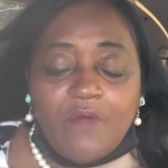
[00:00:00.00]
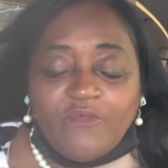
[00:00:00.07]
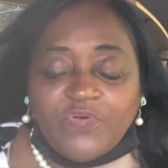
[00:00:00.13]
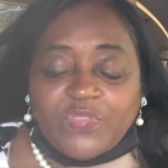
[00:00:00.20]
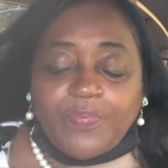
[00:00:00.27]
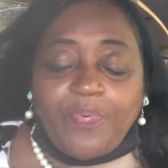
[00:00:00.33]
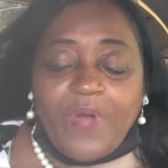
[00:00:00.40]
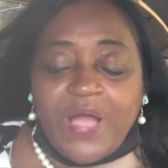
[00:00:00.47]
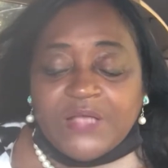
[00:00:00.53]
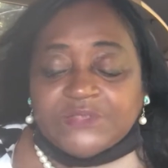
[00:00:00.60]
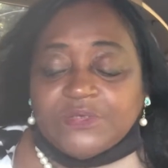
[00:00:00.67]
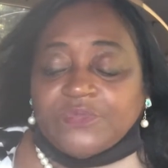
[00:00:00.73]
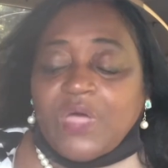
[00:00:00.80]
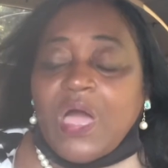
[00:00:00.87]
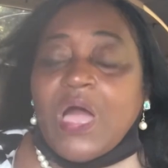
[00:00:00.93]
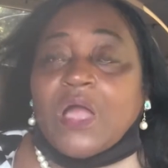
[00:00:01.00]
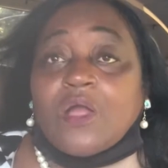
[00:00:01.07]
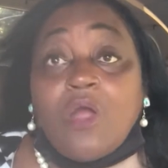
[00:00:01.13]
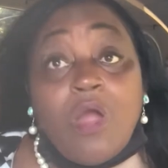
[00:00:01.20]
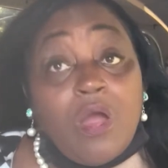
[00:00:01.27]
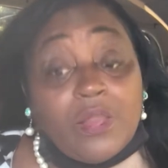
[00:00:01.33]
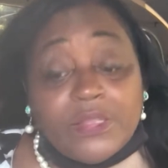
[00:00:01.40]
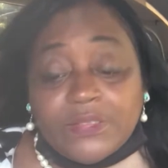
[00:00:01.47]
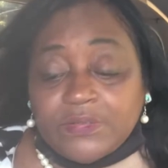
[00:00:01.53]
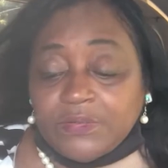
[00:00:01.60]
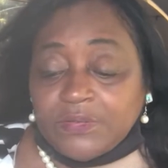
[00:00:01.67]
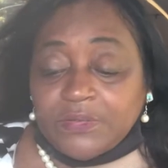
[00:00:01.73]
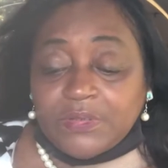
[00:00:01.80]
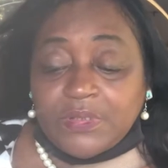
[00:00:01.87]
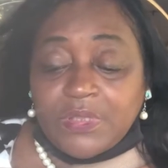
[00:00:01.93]
for the prize of the high calling
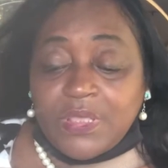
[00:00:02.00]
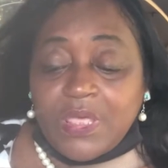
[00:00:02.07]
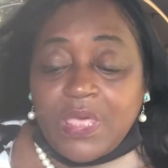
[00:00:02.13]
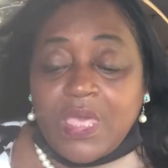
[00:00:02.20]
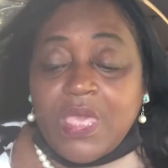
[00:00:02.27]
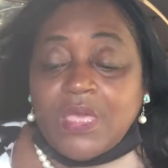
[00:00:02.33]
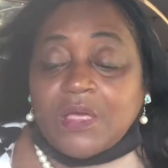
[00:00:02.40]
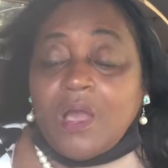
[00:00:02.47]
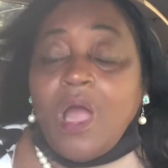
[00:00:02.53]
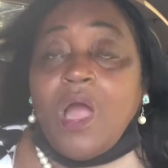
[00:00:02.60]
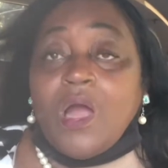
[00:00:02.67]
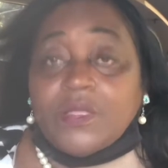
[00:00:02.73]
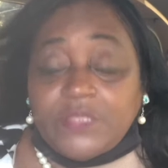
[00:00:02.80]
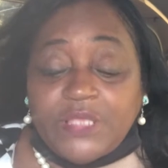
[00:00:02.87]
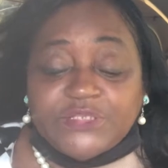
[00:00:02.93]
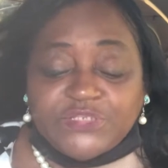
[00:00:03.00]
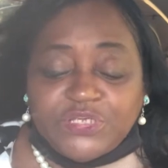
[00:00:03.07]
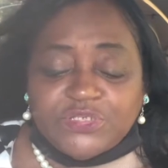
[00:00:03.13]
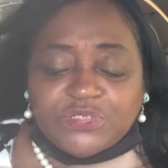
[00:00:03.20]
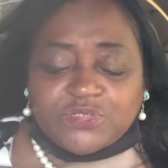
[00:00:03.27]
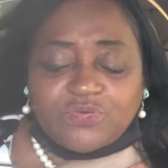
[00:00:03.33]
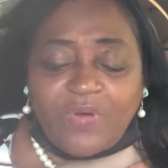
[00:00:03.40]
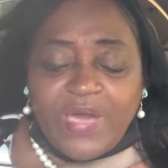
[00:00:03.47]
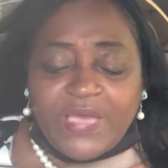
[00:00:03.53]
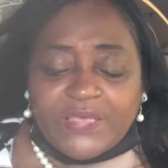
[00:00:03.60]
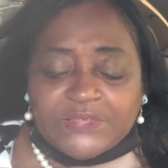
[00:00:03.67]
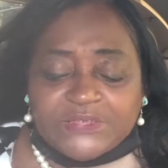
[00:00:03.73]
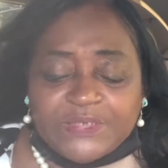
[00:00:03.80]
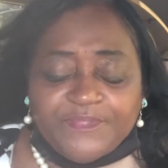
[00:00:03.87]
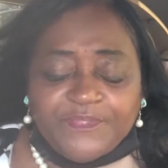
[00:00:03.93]
in God and Jesus
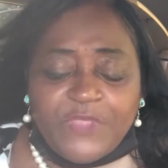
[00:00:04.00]
Christ.